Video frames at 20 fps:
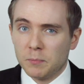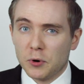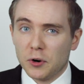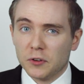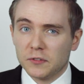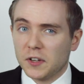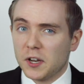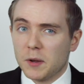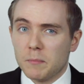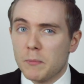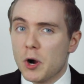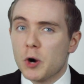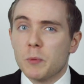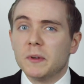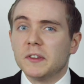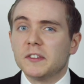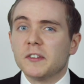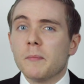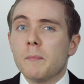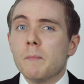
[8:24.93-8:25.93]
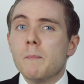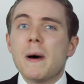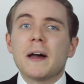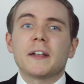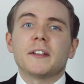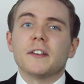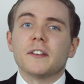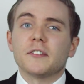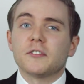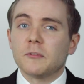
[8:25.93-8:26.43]
bought in a moment of
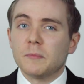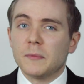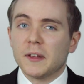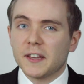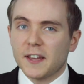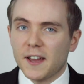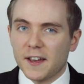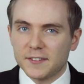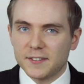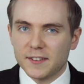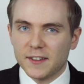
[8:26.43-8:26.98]
madness from the gas